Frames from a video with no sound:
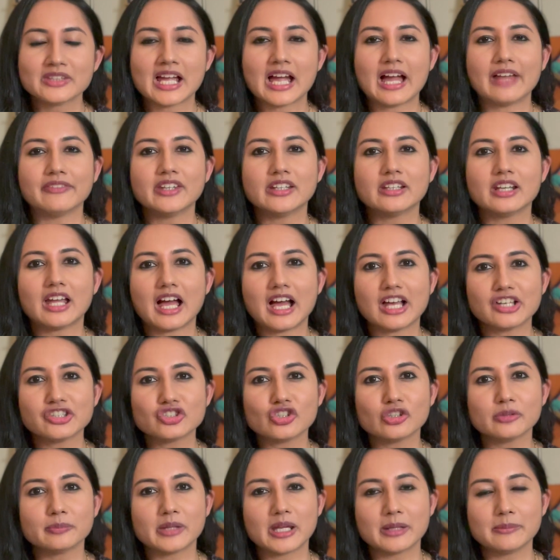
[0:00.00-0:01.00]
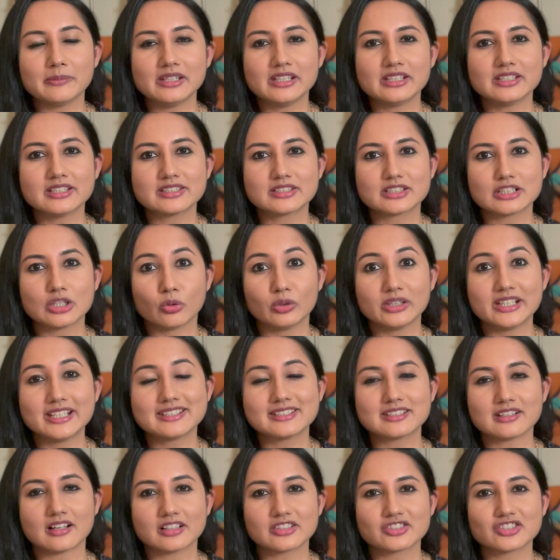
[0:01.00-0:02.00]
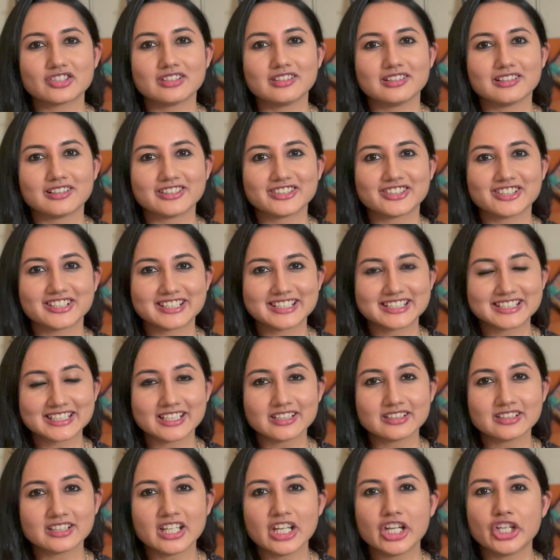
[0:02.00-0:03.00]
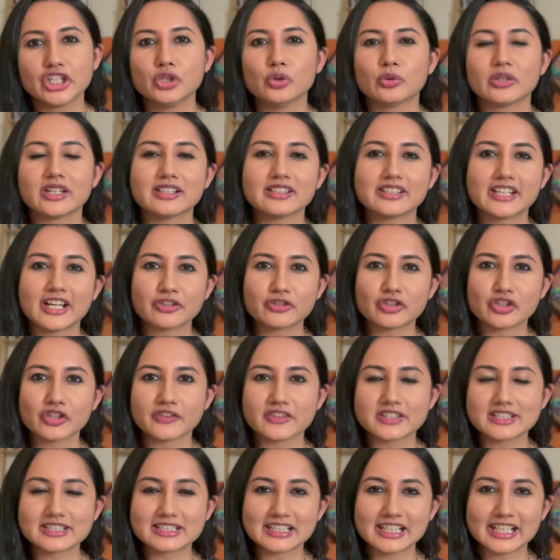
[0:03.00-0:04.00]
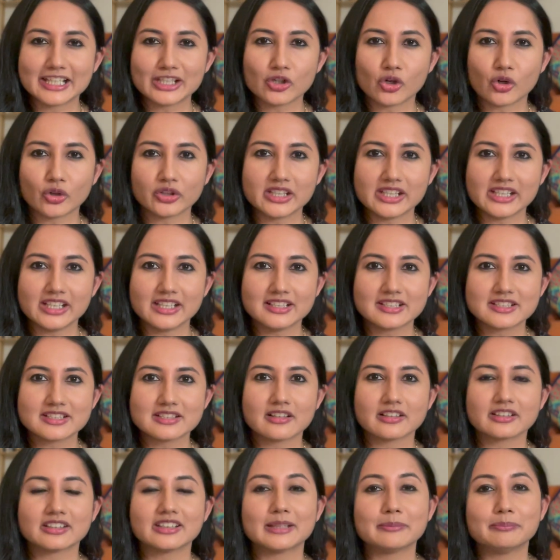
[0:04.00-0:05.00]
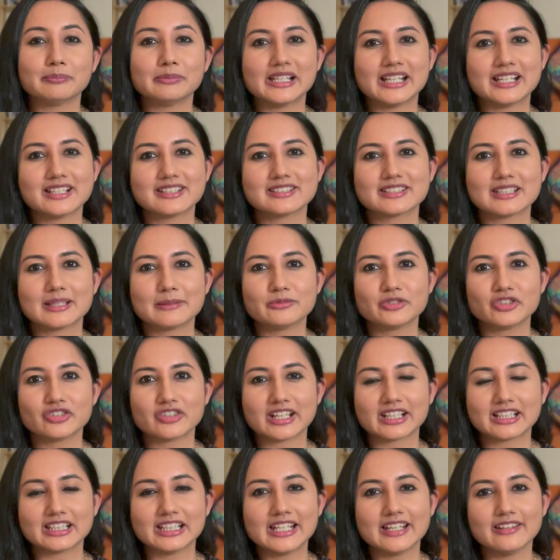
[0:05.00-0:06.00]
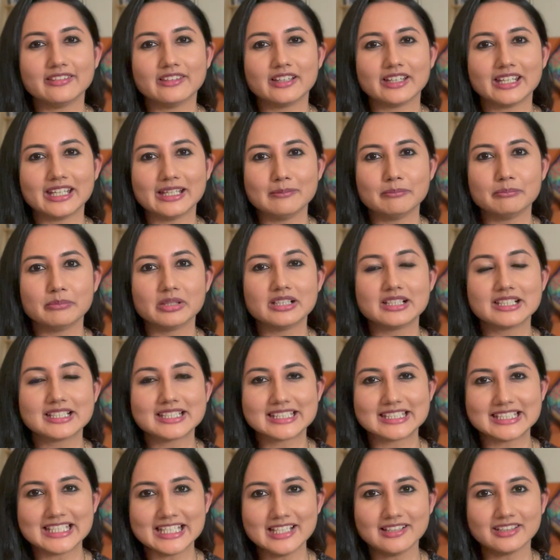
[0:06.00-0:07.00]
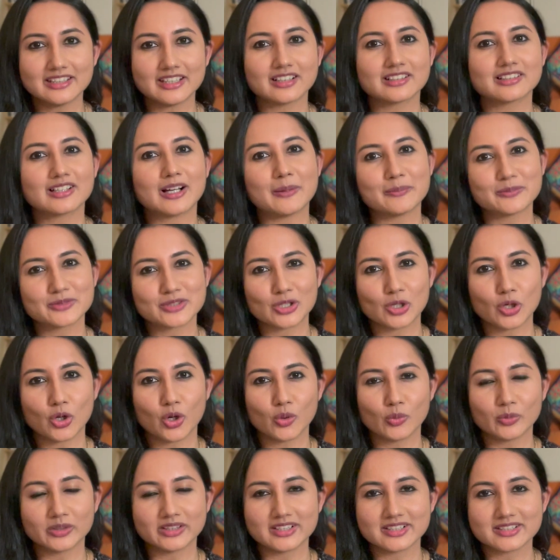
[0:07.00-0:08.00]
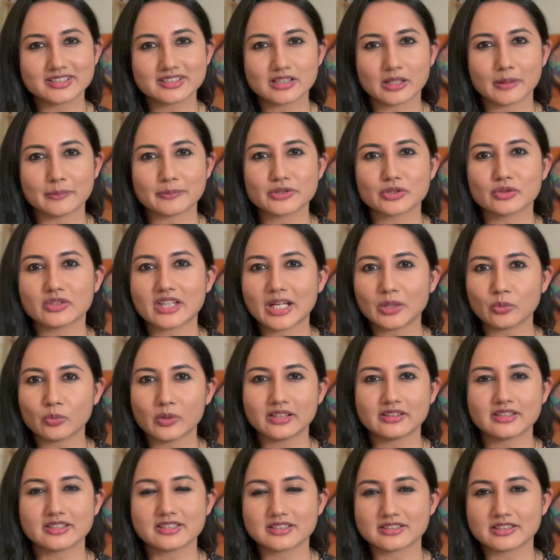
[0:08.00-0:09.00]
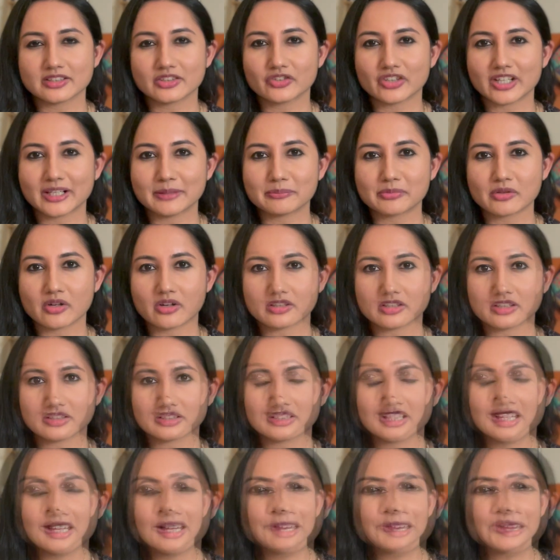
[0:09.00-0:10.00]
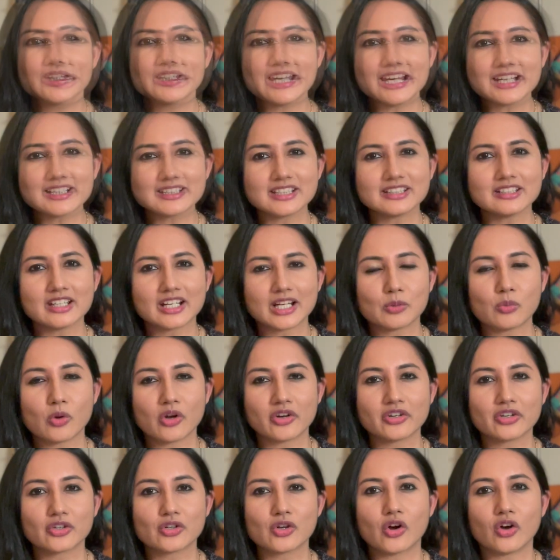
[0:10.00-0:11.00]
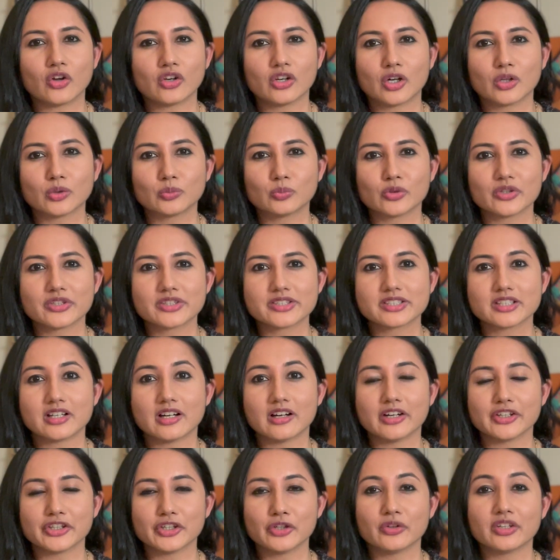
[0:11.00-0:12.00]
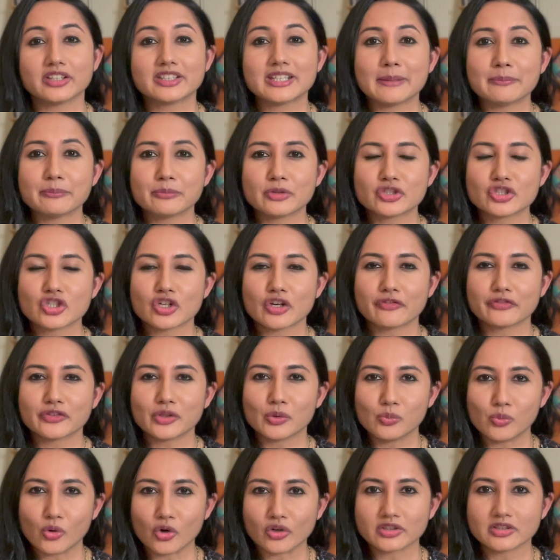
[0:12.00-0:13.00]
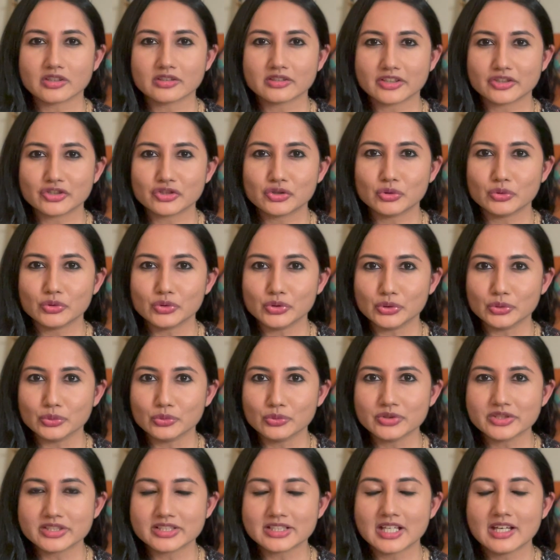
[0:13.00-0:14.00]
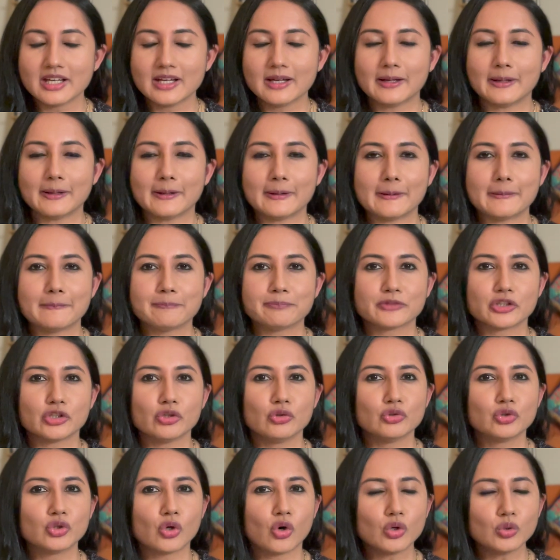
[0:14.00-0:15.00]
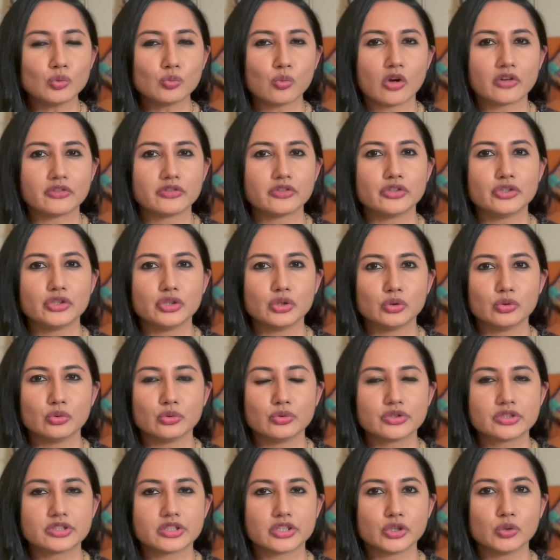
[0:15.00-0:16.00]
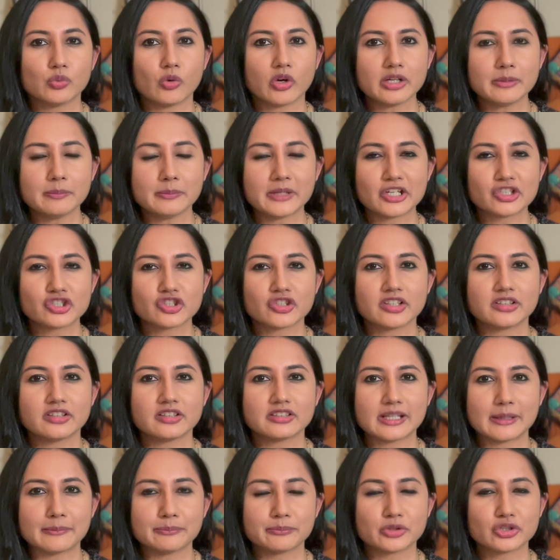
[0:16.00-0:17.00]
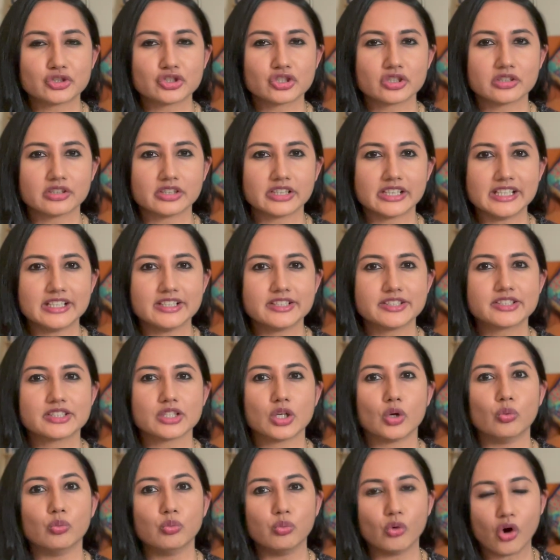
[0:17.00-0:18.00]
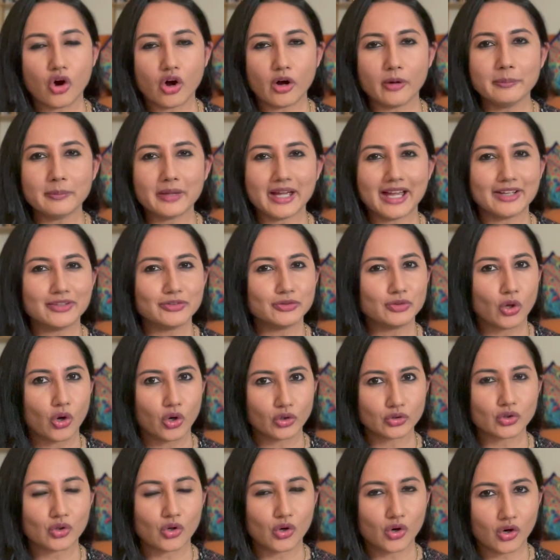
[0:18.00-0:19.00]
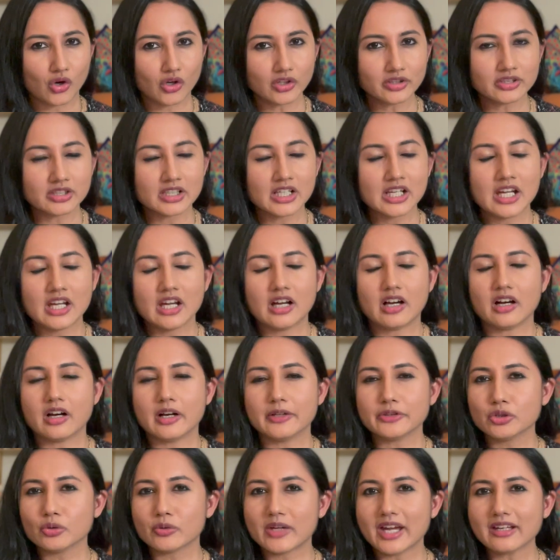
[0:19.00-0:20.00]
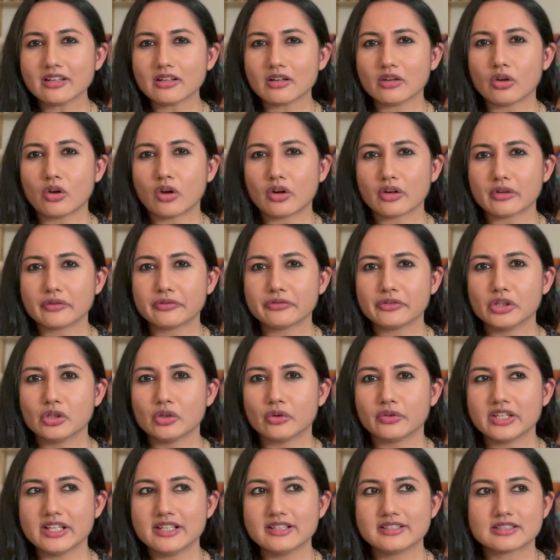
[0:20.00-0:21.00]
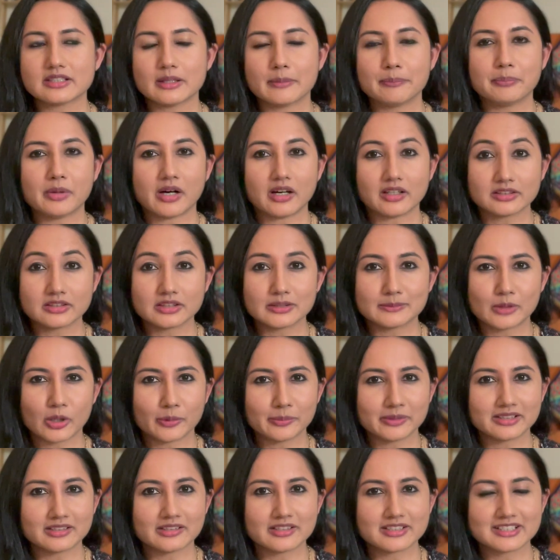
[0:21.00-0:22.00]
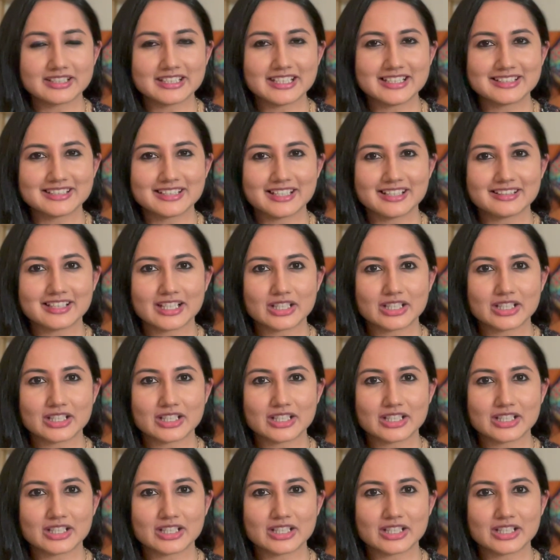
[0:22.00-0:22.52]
And then as your baby slowly starts to learn to sit, you can get rid of the sling or the insert and then place them directly in the inbuilt seat that comes along with this tub. So that way this is a great product. The next thing that I wanted to call out was the temperature of the water that you use. You want to make sure that the temperature is warm and not hot. You get a lot of these bath thermometers these days.